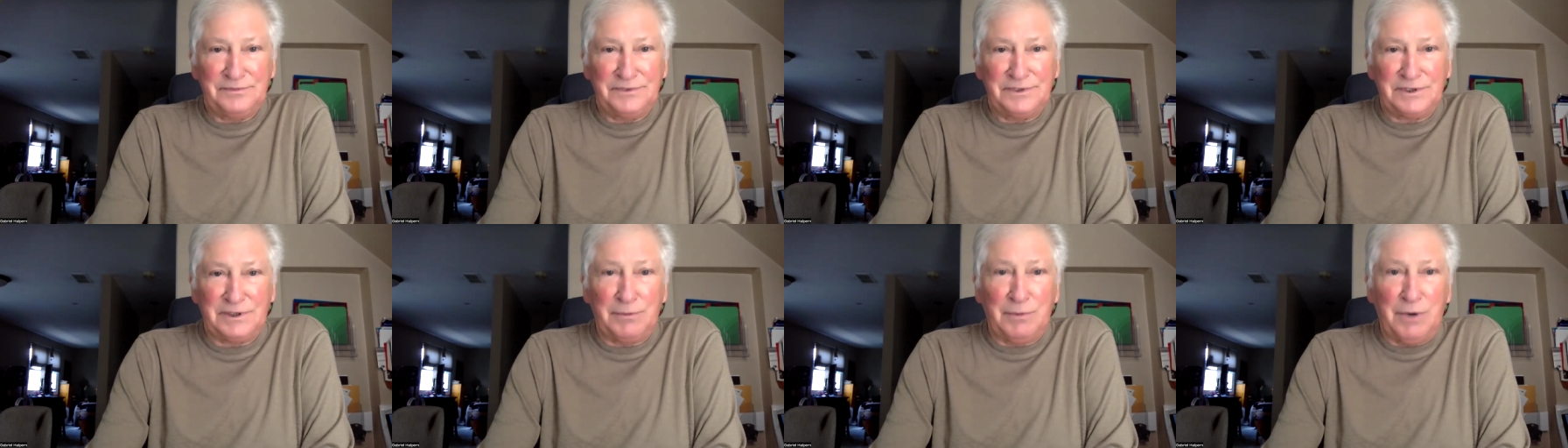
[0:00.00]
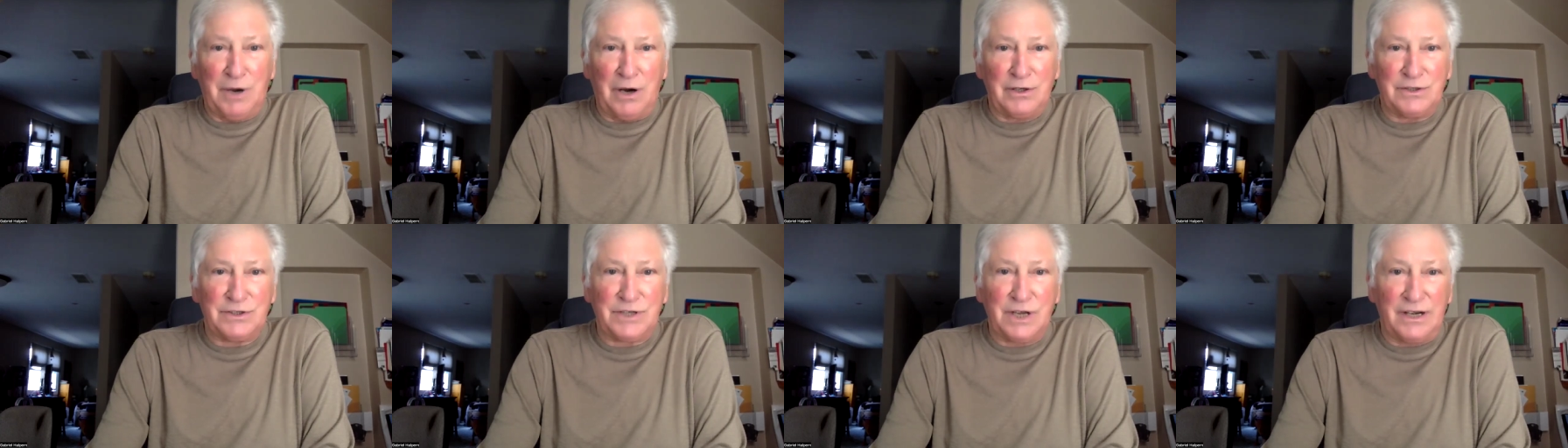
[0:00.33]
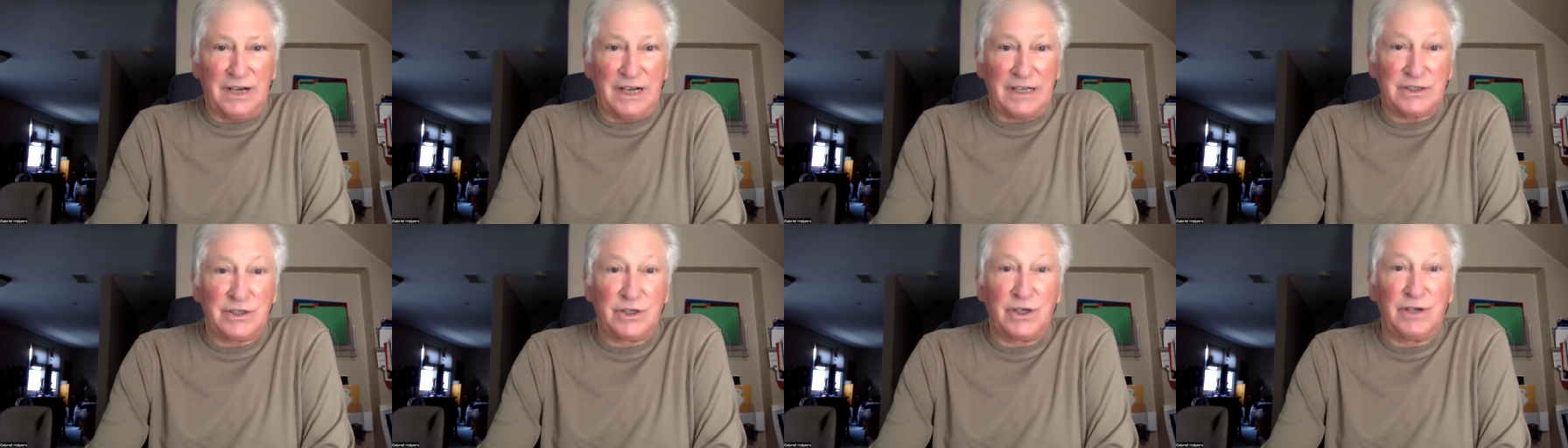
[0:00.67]
Tomorrow's our
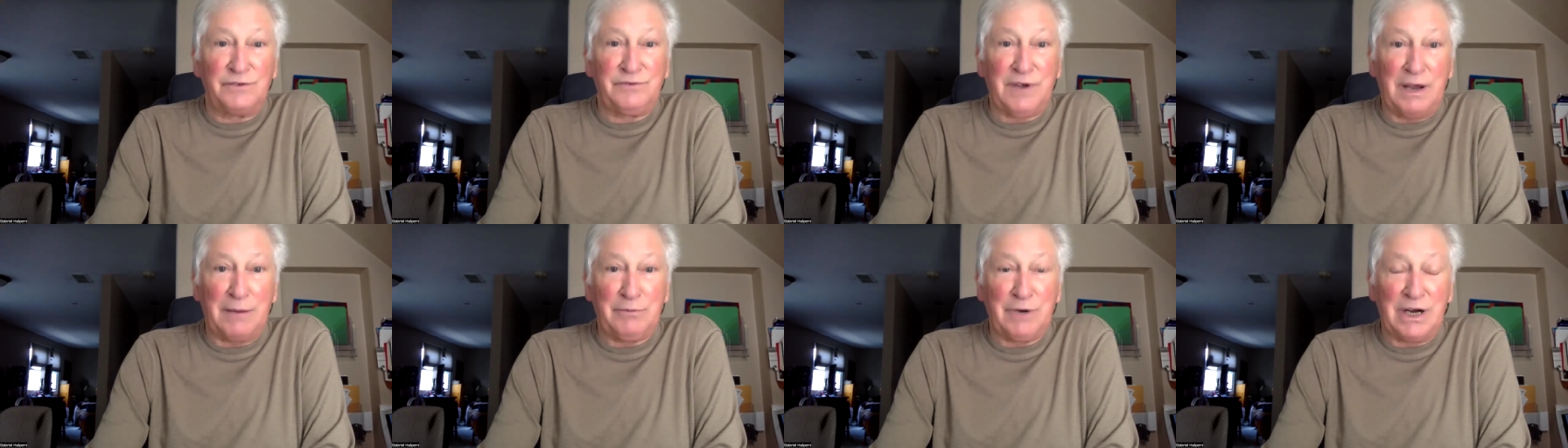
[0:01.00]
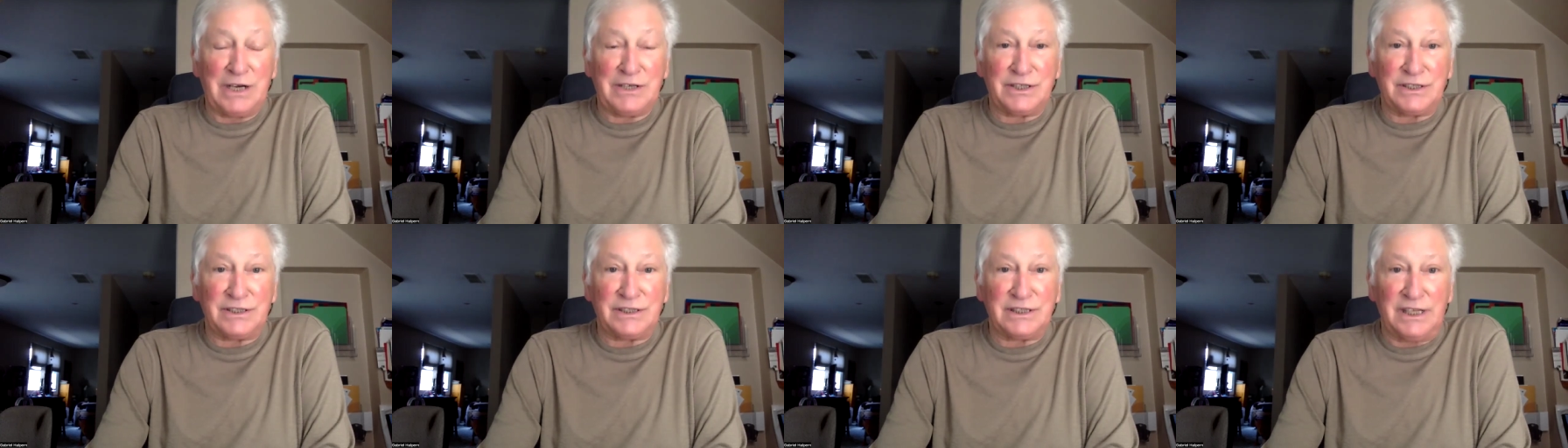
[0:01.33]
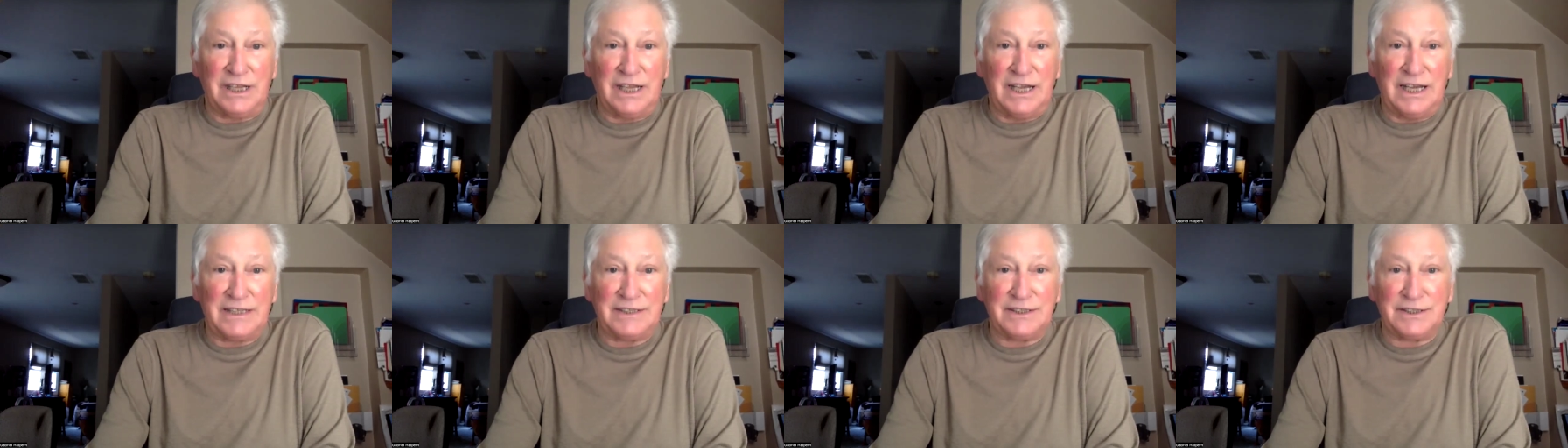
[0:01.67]
next Good Vibrations
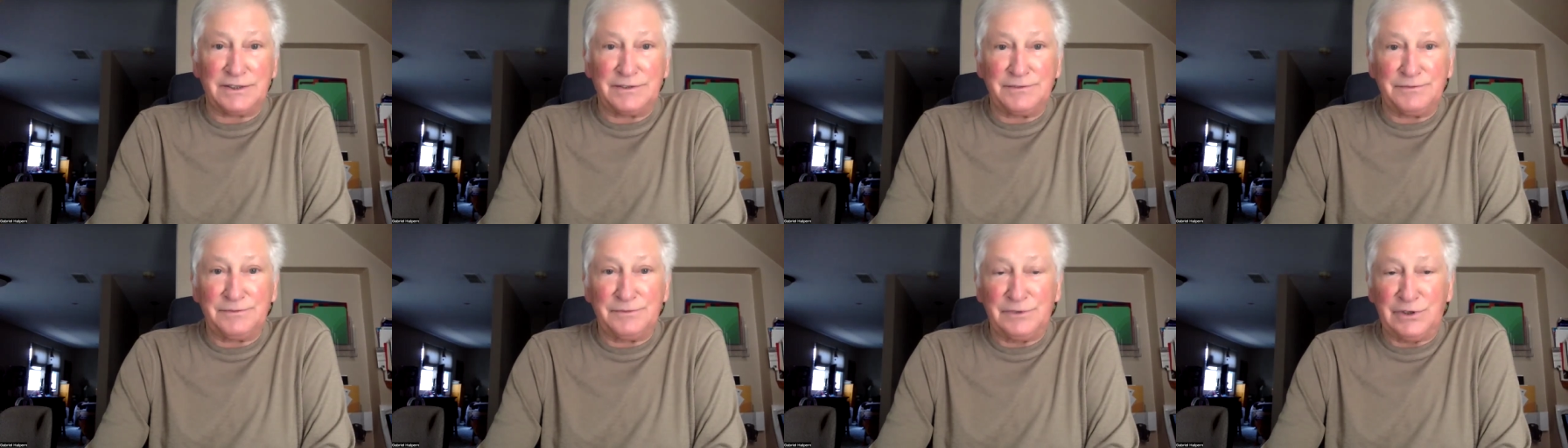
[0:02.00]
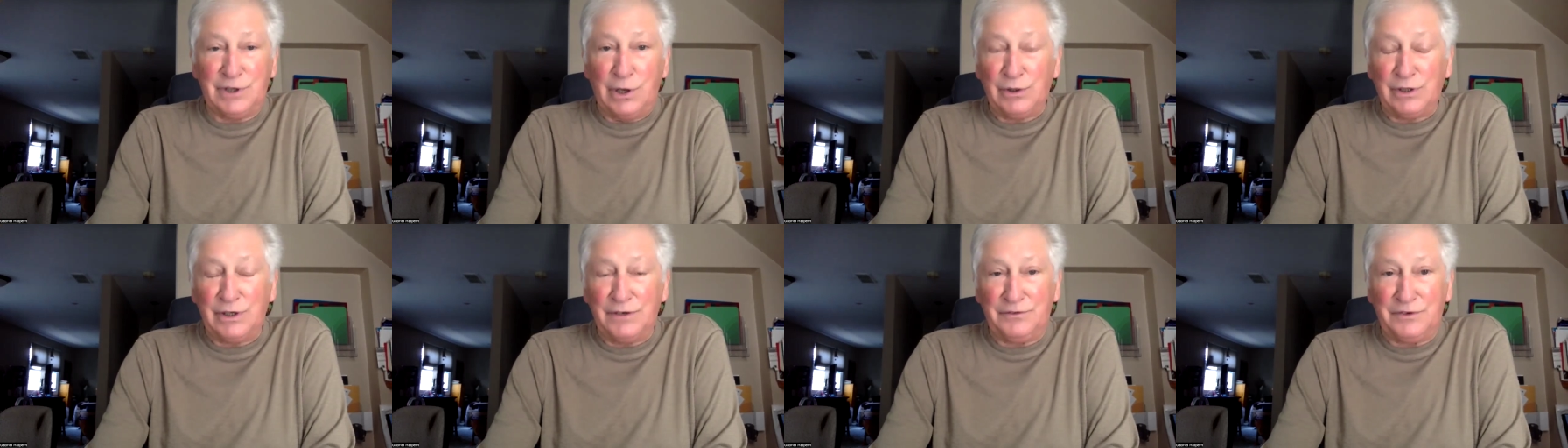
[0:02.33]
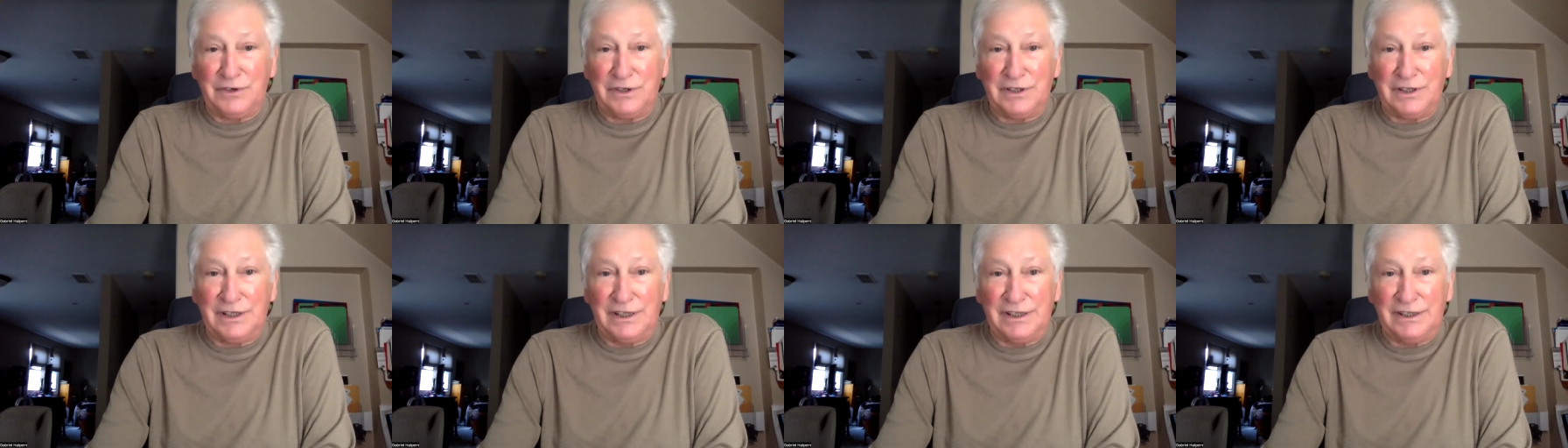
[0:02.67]
class, Yoga
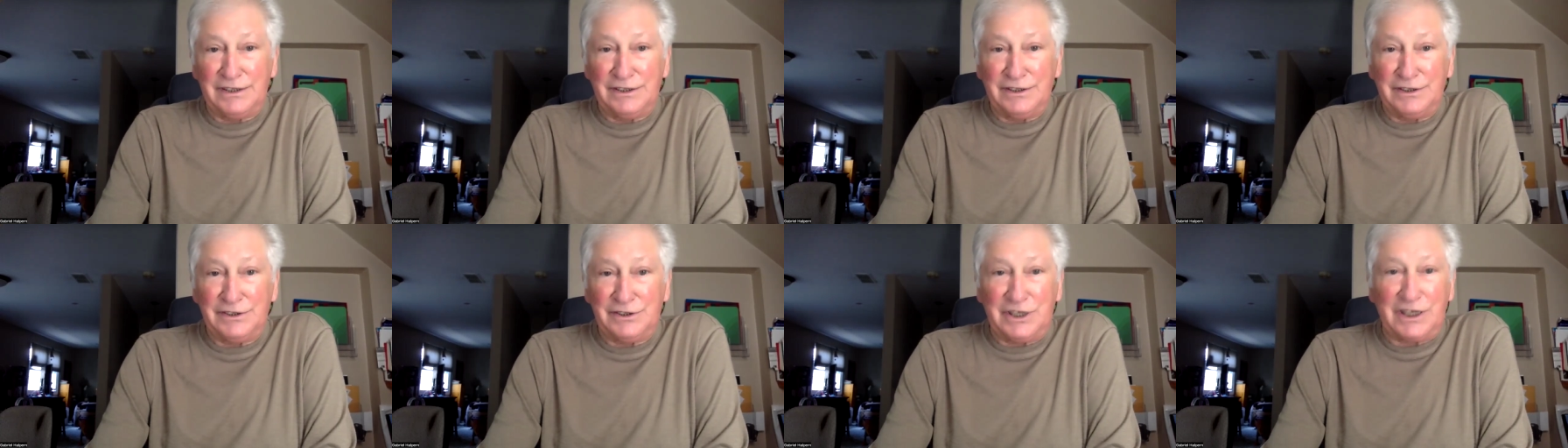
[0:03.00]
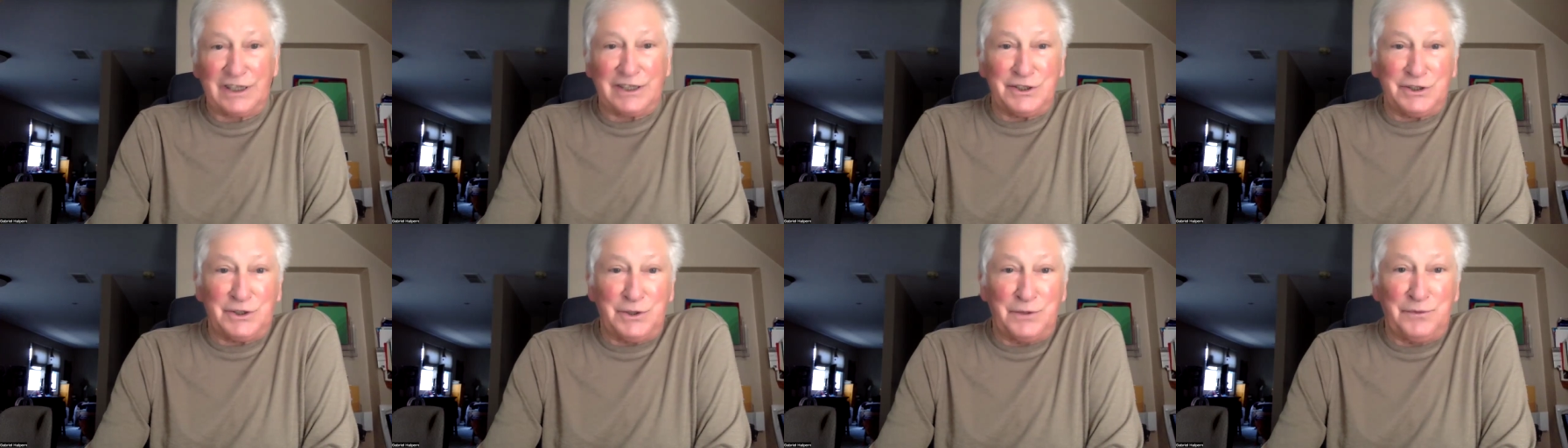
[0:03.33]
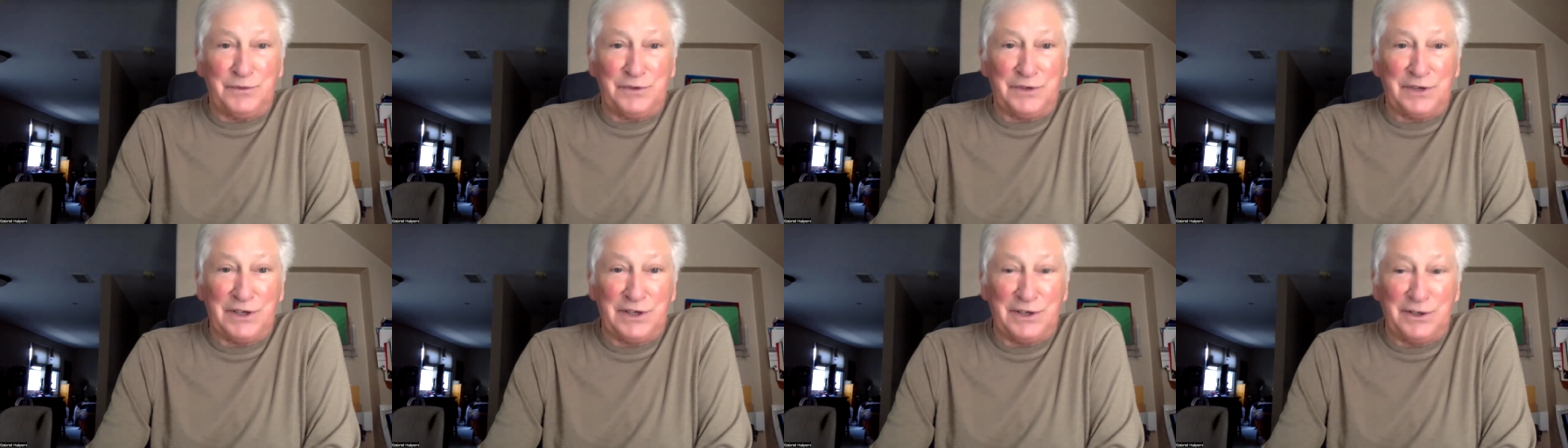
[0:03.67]
for the Chicken Soup
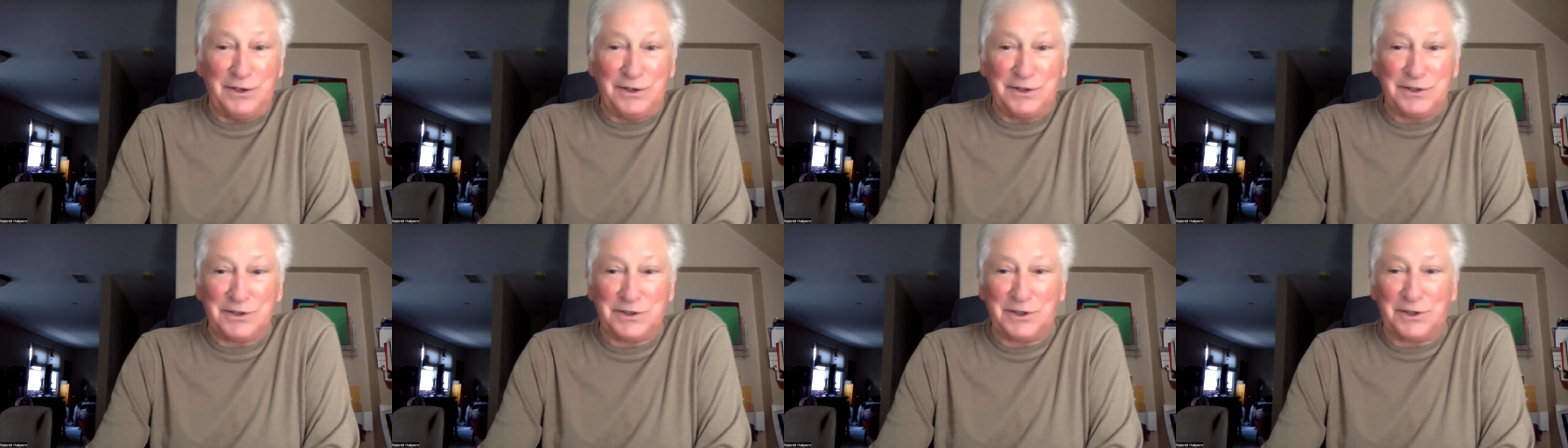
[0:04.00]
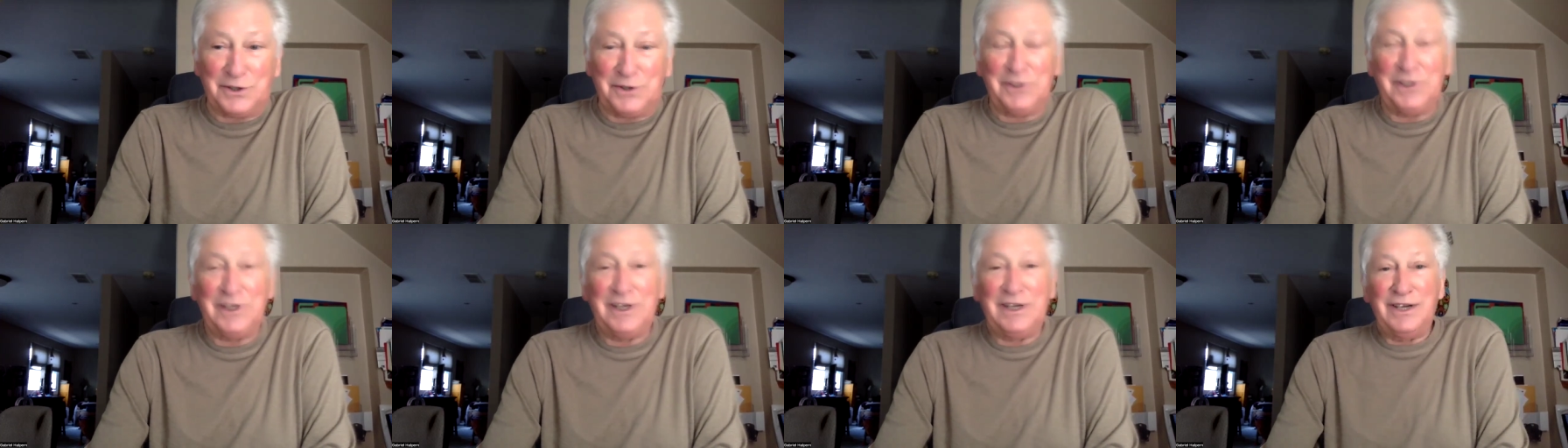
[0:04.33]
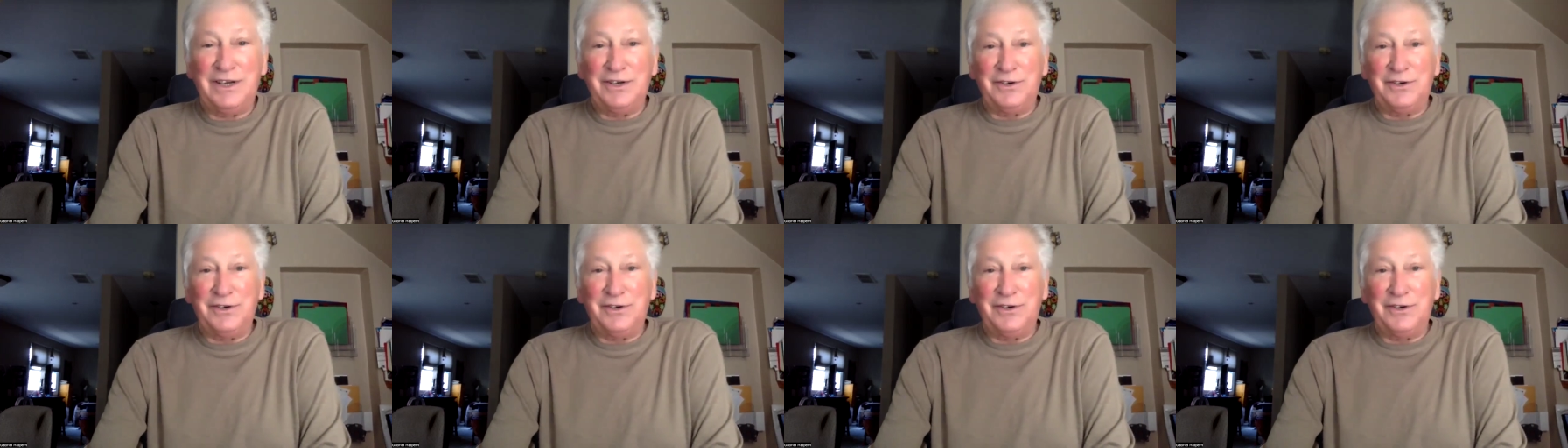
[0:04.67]
for the Yoga Soul.